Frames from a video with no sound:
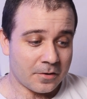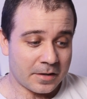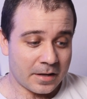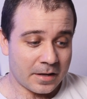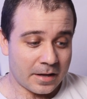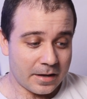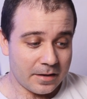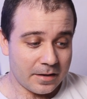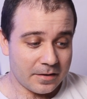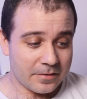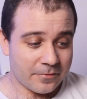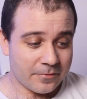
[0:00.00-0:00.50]

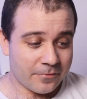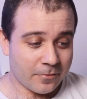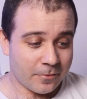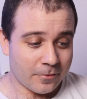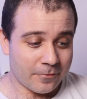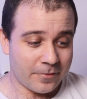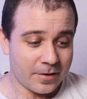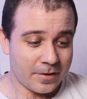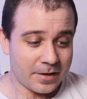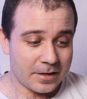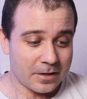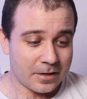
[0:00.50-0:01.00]
Okay,
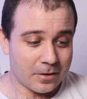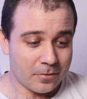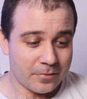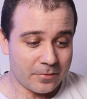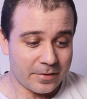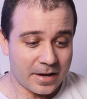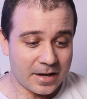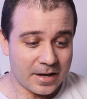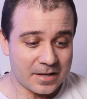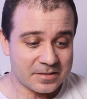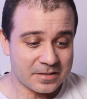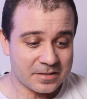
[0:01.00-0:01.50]
for
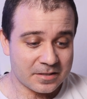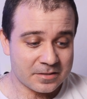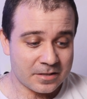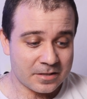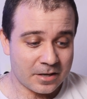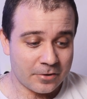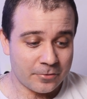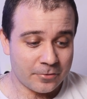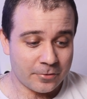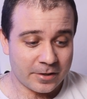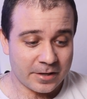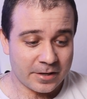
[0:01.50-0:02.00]
video, the
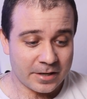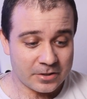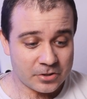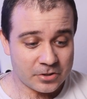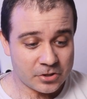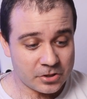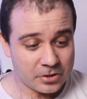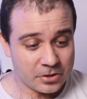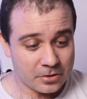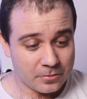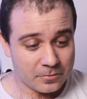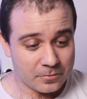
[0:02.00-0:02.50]
A600
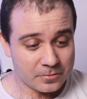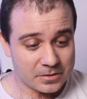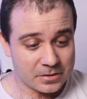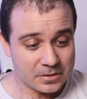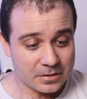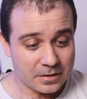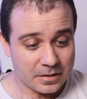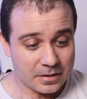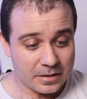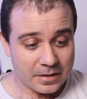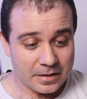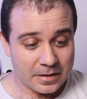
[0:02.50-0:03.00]
can
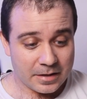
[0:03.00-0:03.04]
shoot